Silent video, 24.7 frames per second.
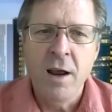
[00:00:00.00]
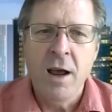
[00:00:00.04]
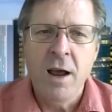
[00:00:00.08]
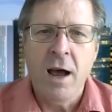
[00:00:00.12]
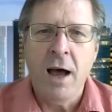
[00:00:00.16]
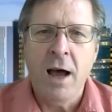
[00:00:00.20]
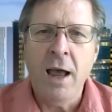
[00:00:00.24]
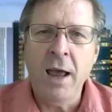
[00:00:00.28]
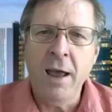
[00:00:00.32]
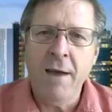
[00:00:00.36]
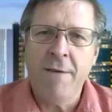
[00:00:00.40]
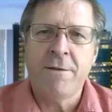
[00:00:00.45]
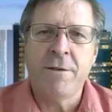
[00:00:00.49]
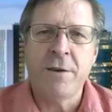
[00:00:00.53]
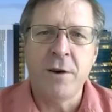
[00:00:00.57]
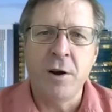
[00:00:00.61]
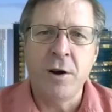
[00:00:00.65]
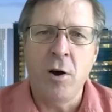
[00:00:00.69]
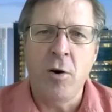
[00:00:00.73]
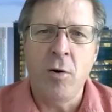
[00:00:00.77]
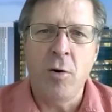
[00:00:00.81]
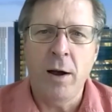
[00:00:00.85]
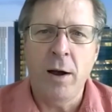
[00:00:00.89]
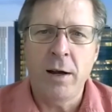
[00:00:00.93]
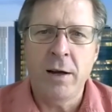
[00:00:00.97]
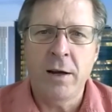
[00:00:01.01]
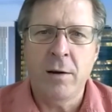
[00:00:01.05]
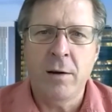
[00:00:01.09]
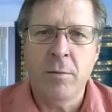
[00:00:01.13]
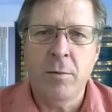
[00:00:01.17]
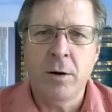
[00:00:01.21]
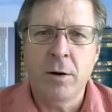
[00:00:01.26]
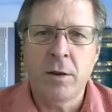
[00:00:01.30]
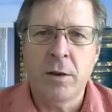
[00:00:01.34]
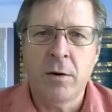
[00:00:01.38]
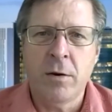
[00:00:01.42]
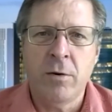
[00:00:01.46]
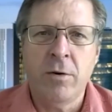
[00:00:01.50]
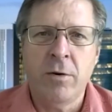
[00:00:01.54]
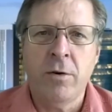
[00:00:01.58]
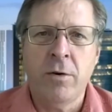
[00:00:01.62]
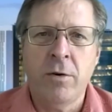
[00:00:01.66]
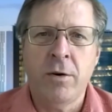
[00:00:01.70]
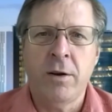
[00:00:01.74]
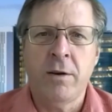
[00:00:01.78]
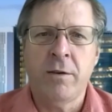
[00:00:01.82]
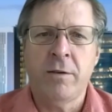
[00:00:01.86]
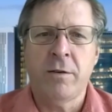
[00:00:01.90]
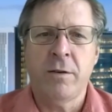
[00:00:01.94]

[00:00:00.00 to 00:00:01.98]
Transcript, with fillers: I have no idea what they're doing.